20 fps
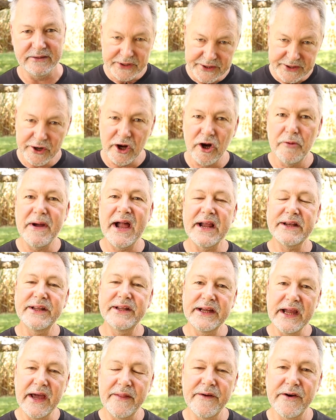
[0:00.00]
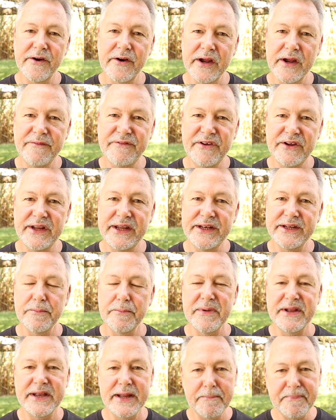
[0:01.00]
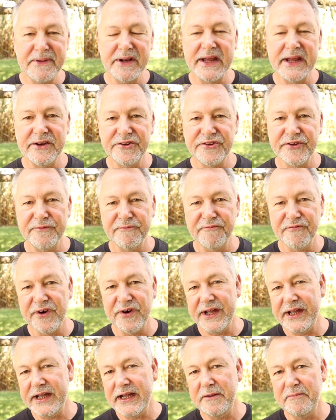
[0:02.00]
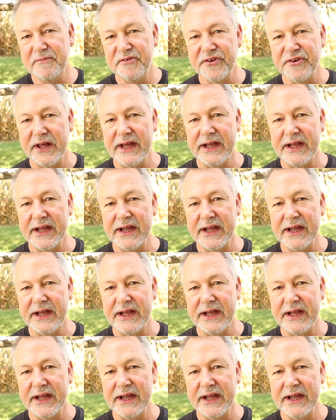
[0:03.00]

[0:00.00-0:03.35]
Put it all back together. If you need to manipulate some frames,